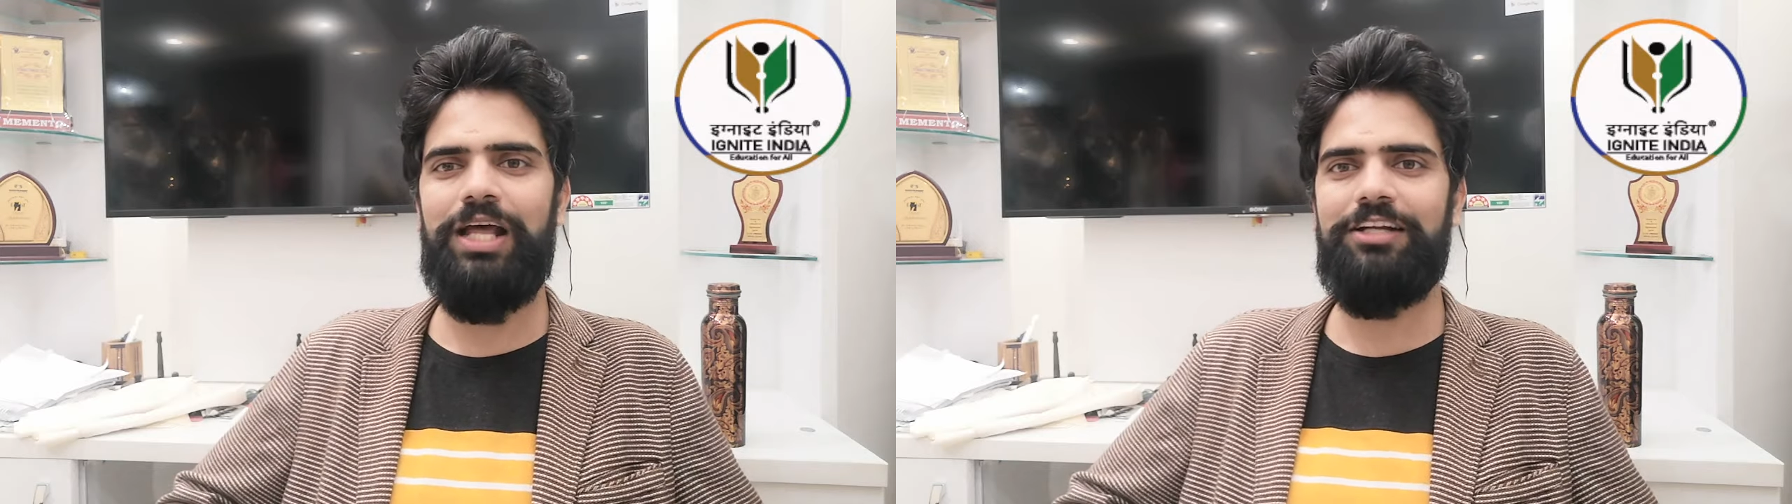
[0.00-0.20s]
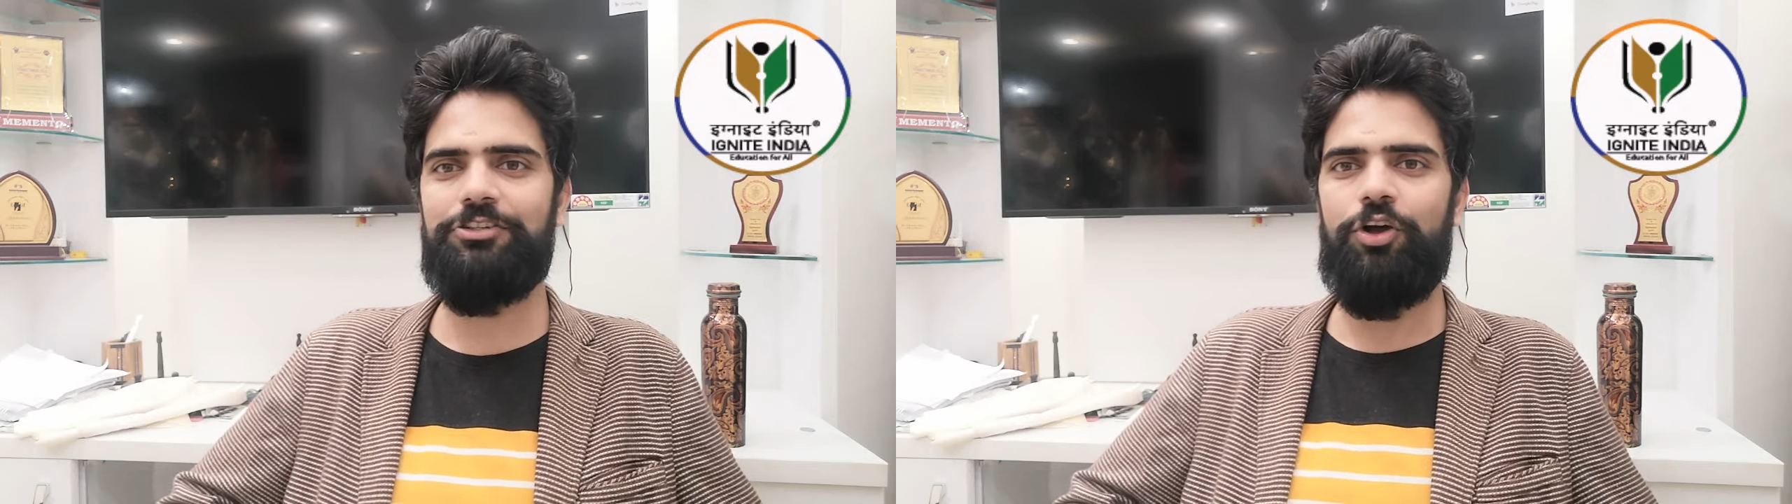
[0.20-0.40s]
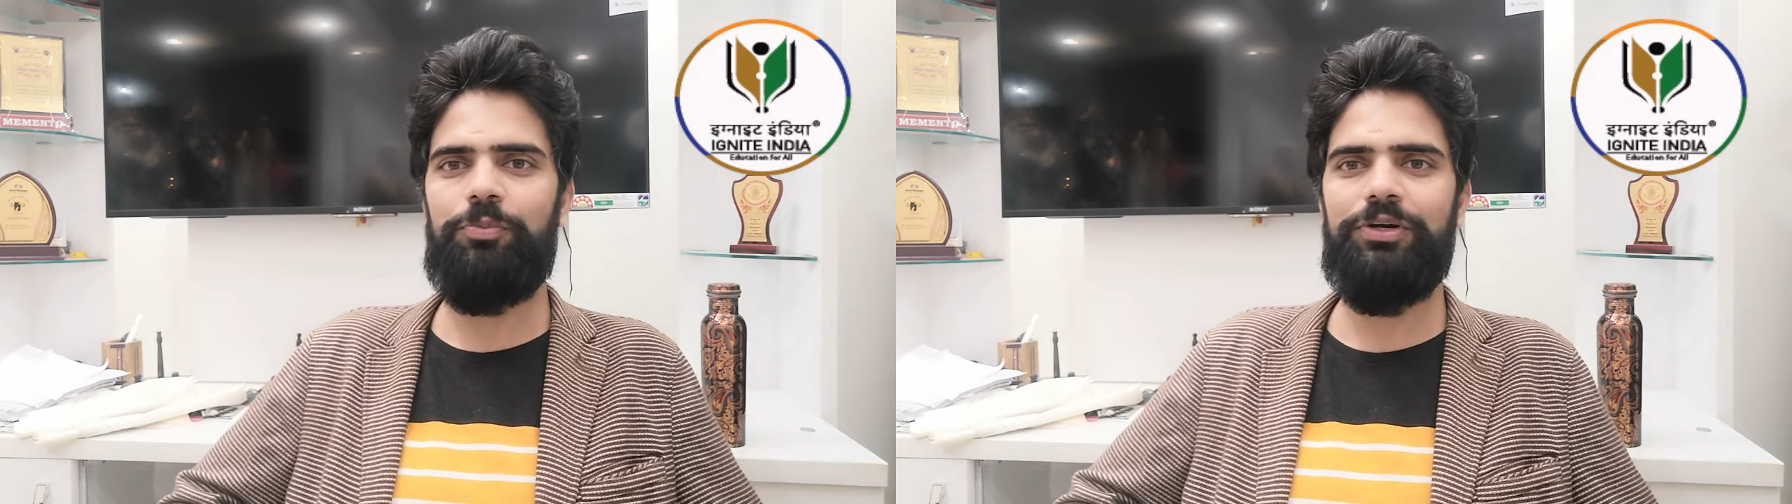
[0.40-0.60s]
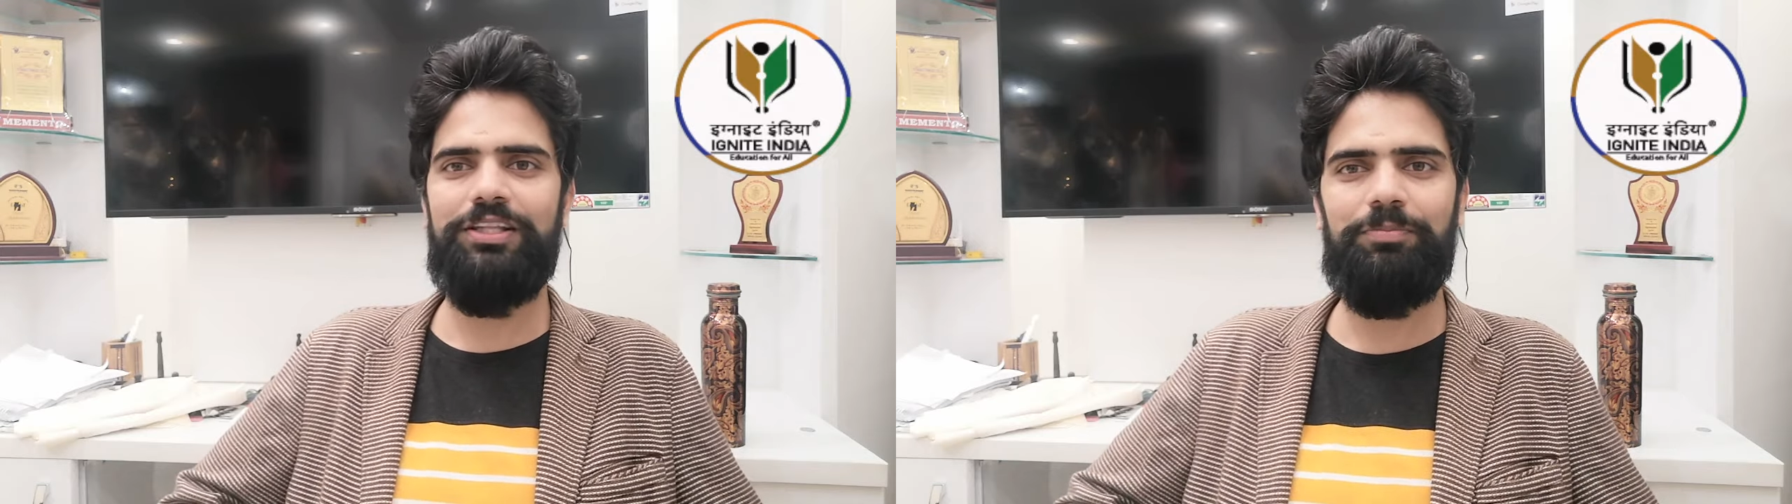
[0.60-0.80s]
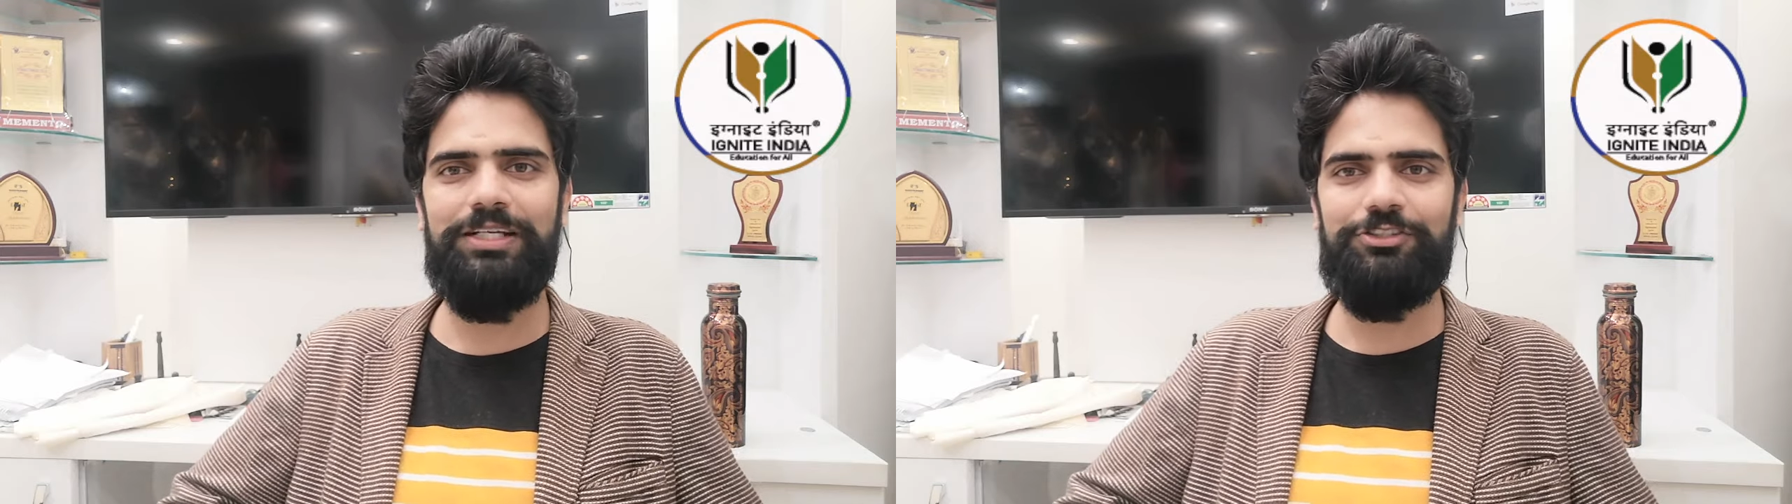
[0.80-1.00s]
that's
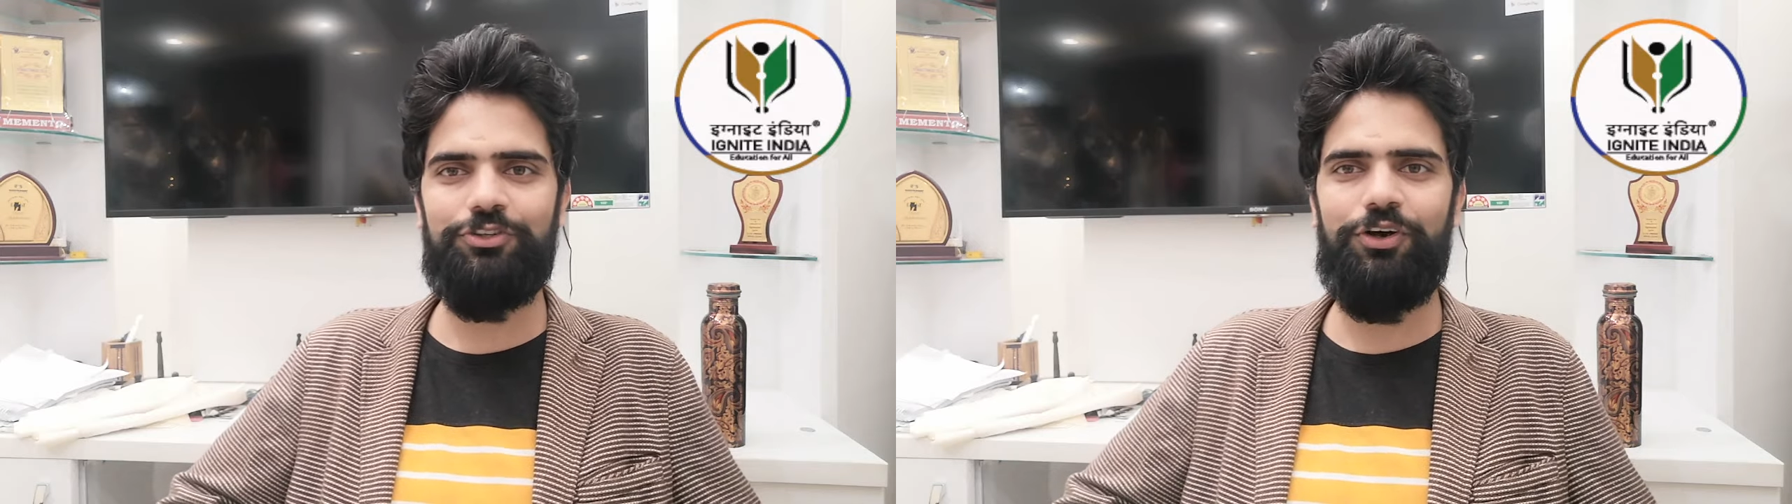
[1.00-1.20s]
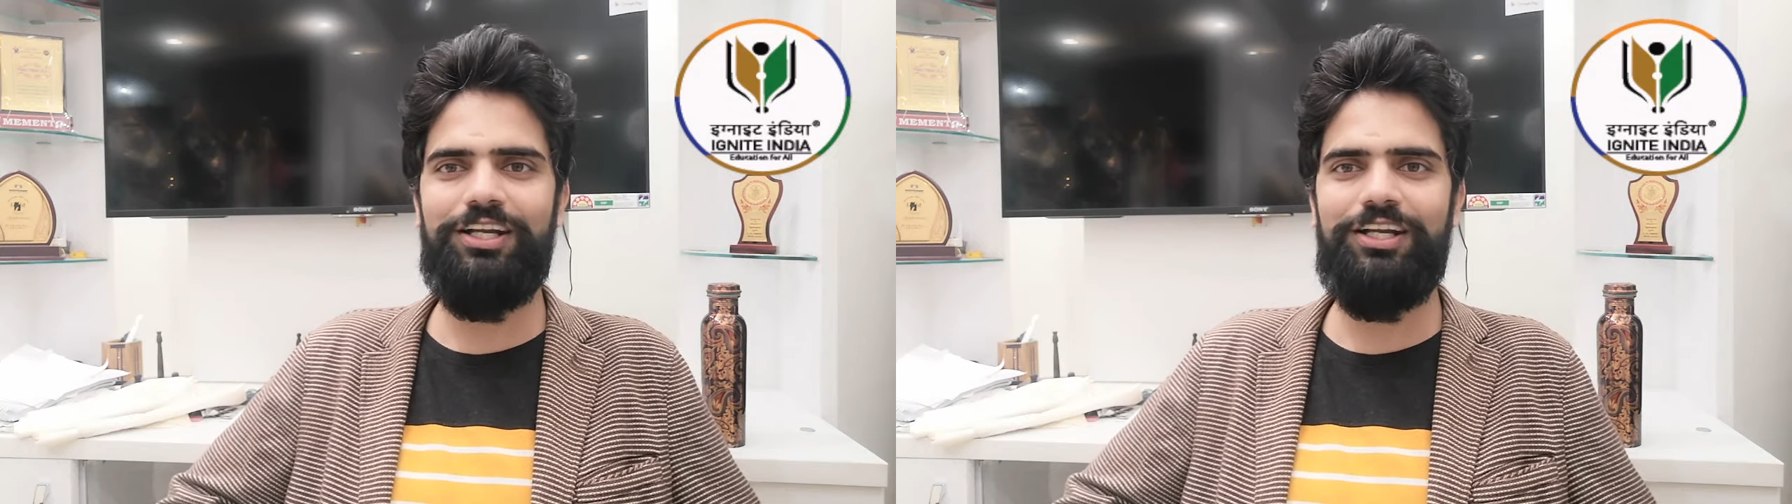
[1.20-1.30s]
offered the best